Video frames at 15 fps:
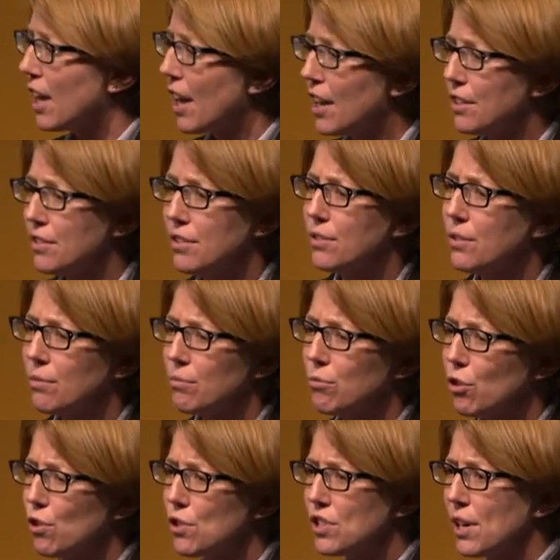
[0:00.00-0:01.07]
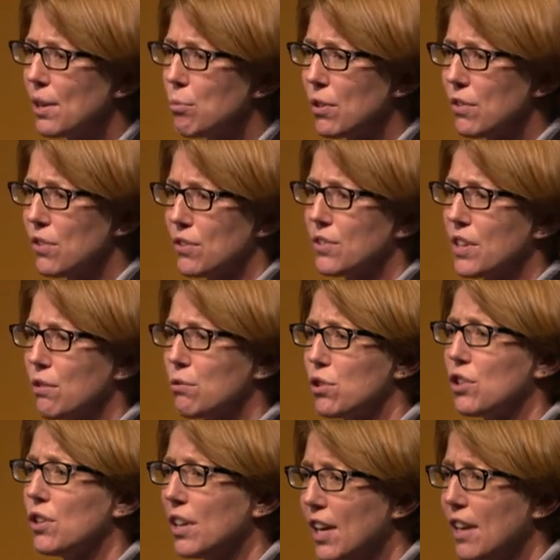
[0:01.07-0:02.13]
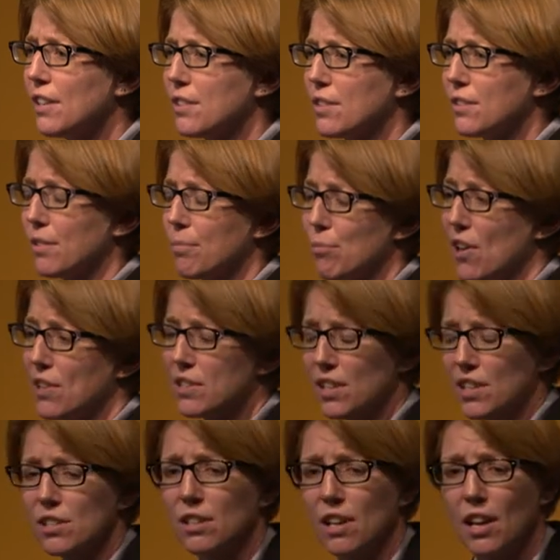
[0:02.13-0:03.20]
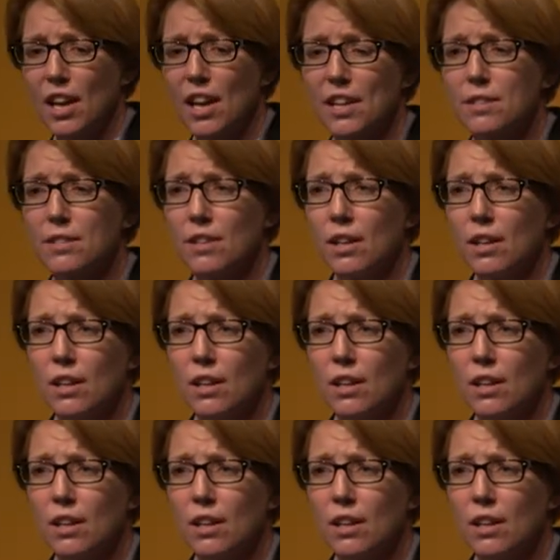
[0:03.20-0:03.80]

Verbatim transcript: And crucially, one of the skills you need as a practitioner is